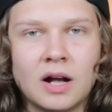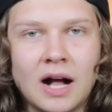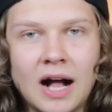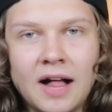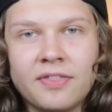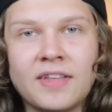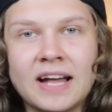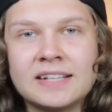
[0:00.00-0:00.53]

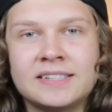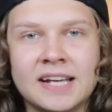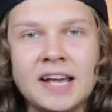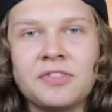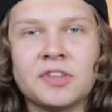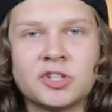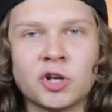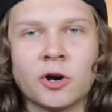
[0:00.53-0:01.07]
On that day,
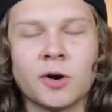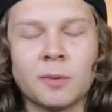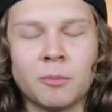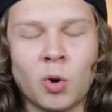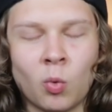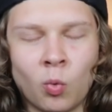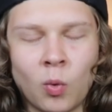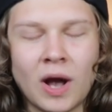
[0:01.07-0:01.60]
the term
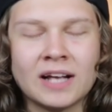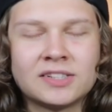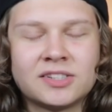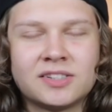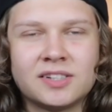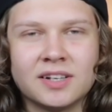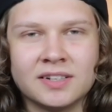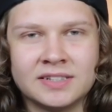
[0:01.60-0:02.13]

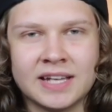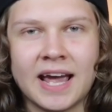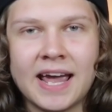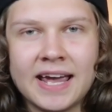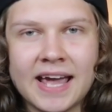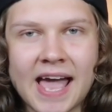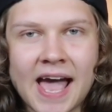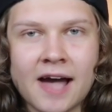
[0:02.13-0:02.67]
West
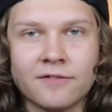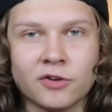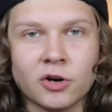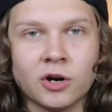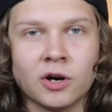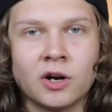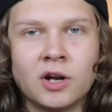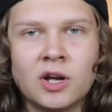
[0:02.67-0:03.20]
Day
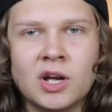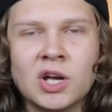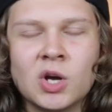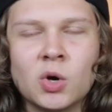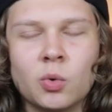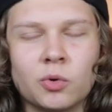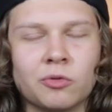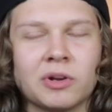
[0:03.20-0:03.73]
Ever
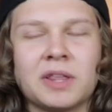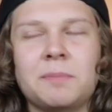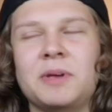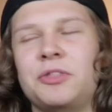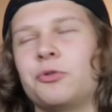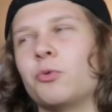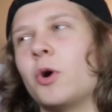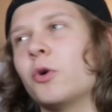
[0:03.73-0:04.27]
would really be
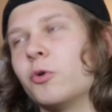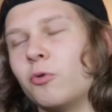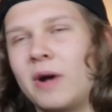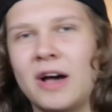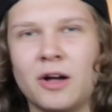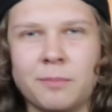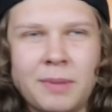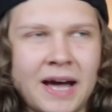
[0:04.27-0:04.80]
thrown
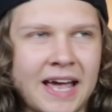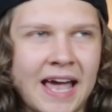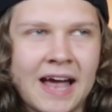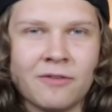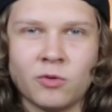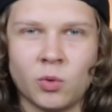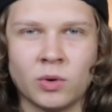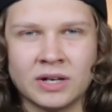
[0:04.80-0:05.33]
around by
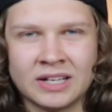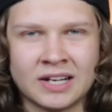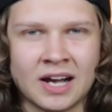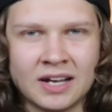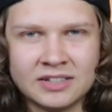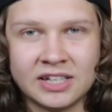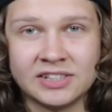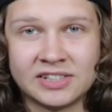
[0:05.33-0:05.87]
everyone in
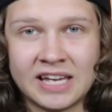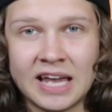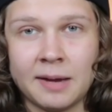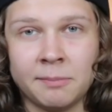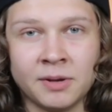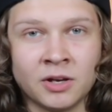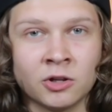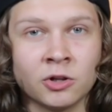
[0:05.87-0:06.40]
Kanye's
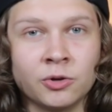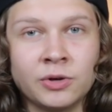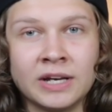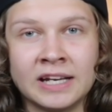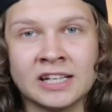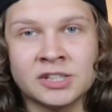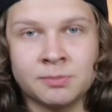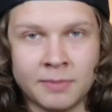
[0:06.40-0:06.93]
camp, including
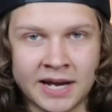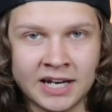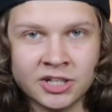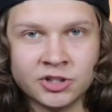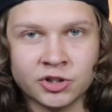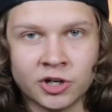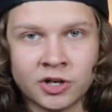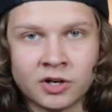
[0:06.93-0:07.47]
his
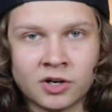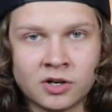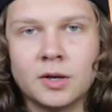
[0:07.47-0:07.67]
manager.